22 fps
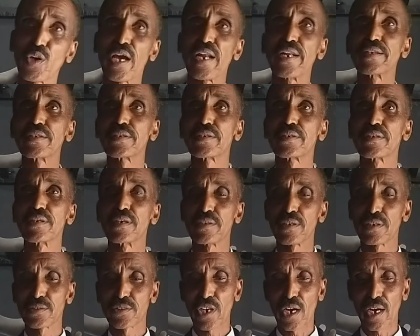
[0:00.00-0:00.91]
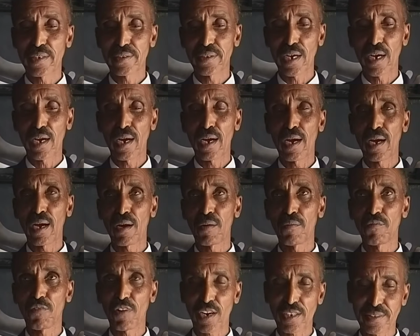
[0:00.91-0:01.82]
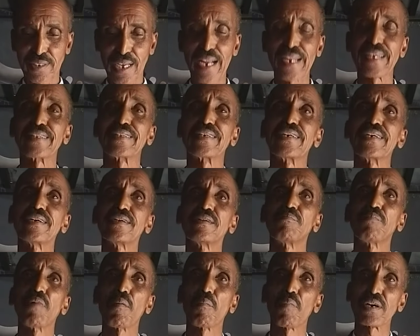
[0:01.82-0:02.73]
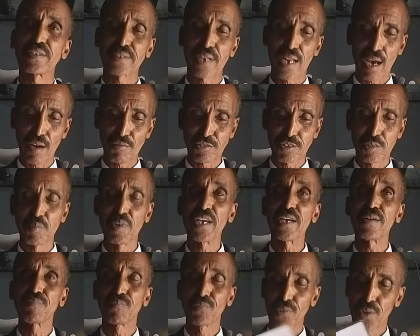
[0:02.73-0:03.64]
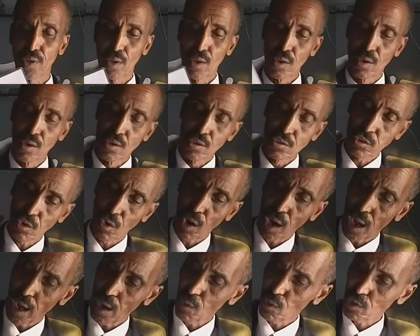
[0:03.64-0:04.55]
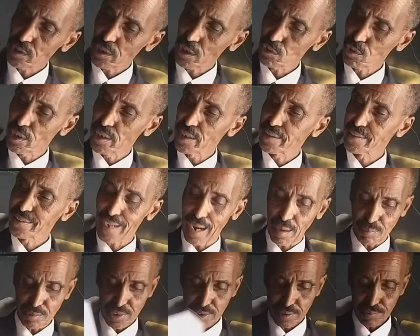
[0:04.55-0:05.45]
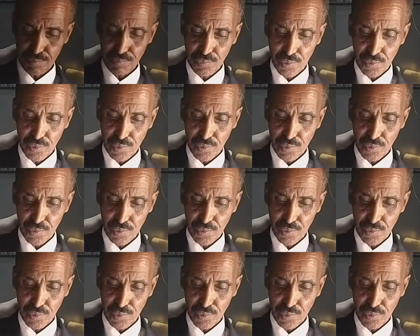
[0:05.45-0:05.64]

games, the church fraternity members laughed me. So I was actually disturbed.